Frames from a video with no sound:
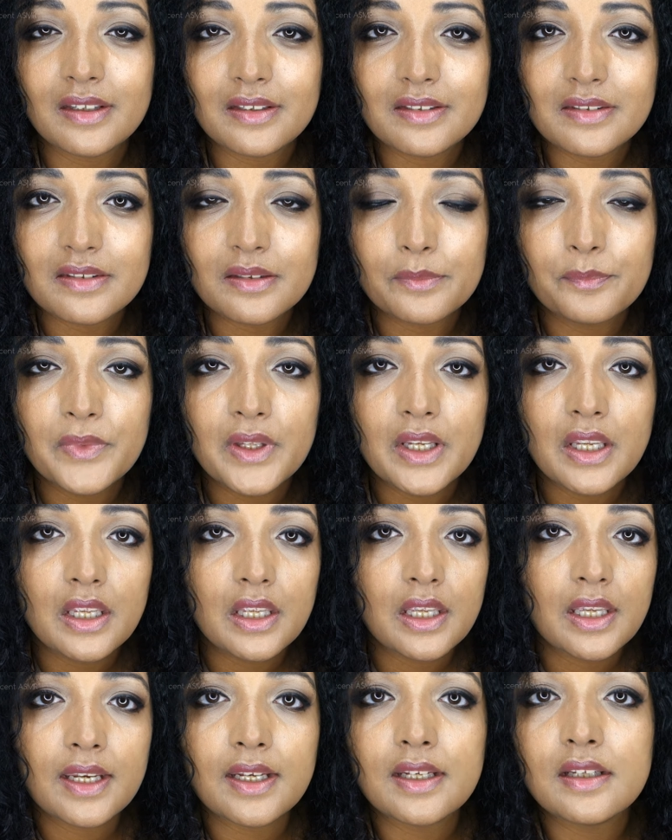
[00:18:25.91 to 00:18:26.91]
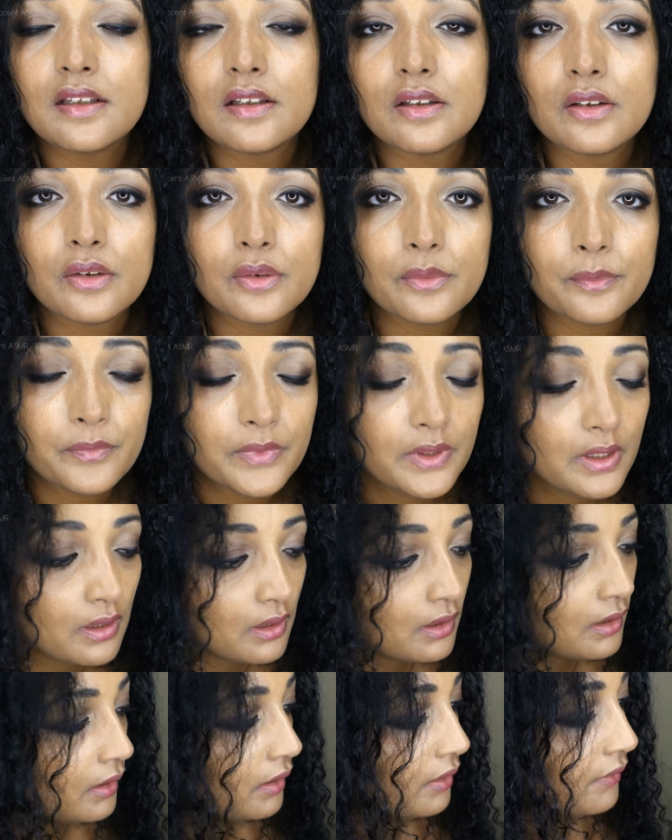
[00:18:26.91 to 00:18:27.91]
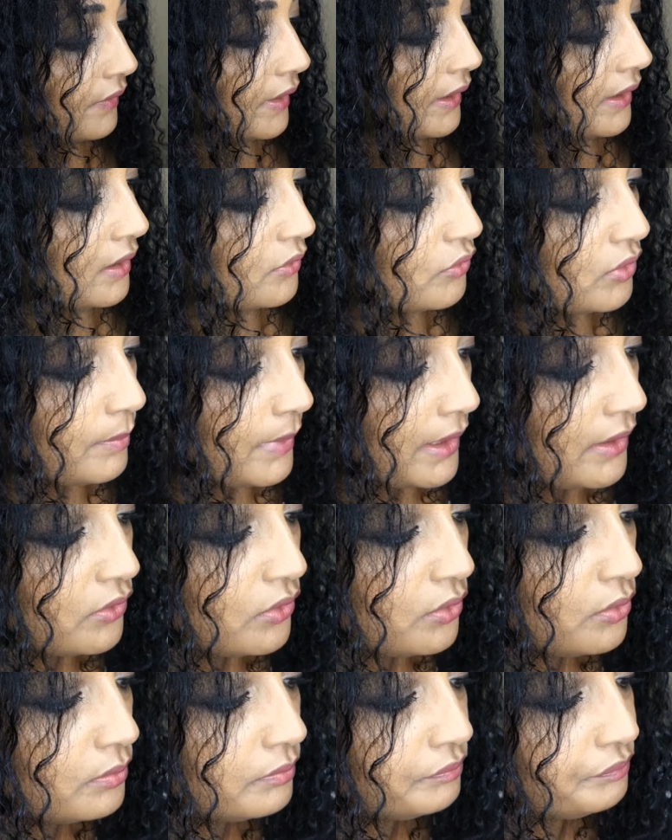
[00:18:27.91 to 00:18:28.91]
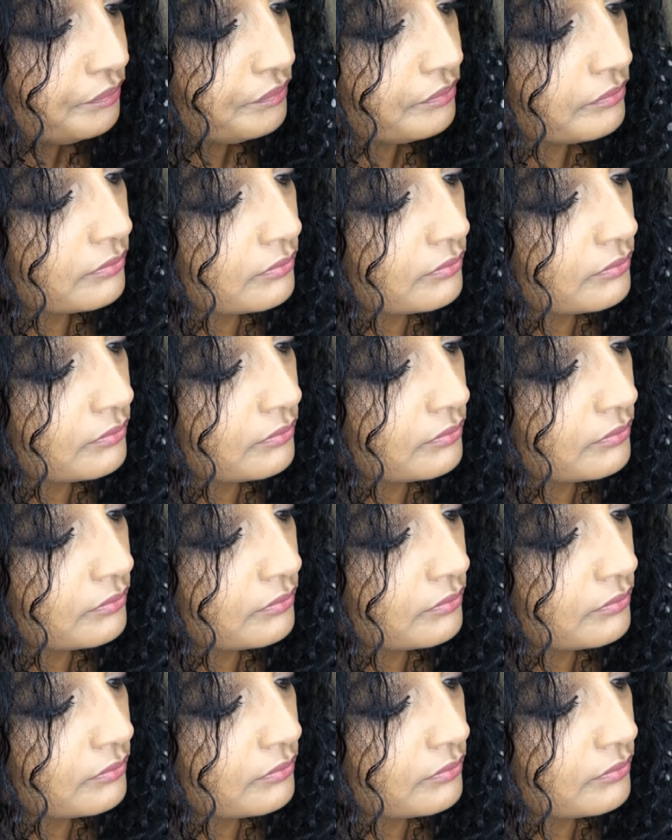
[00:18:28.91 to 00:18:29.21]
Yes, and if I can remind you